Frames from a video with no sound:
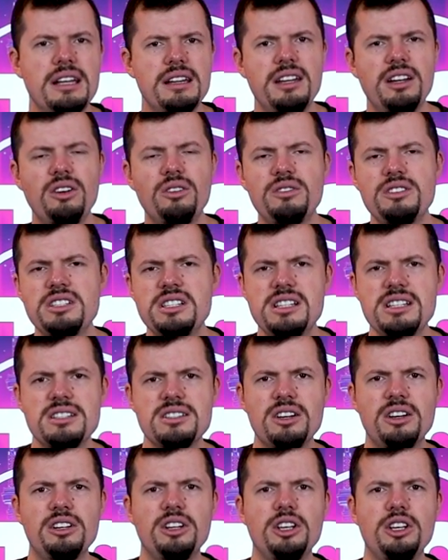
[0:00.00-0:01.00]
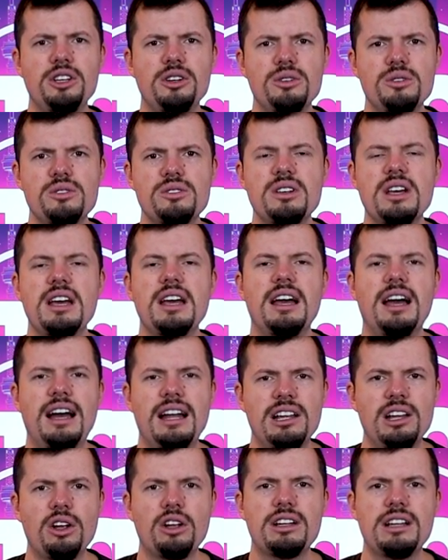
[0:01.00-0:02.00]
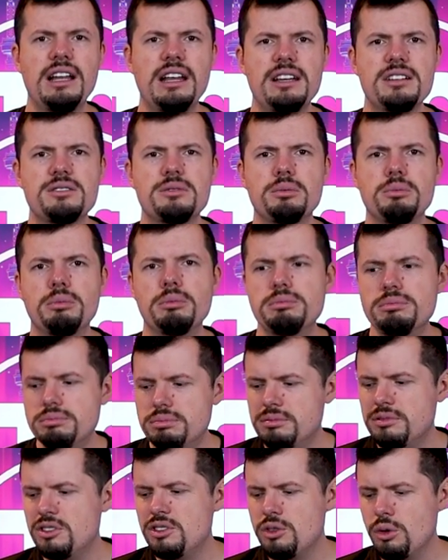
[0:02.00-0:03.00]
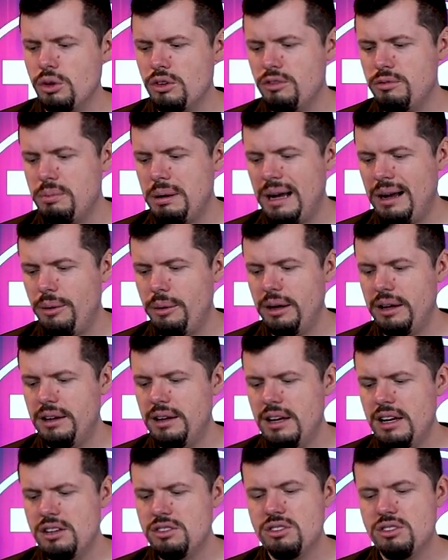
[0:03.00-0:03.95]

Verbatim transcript: then obviously it's going to use a lot less sort of power.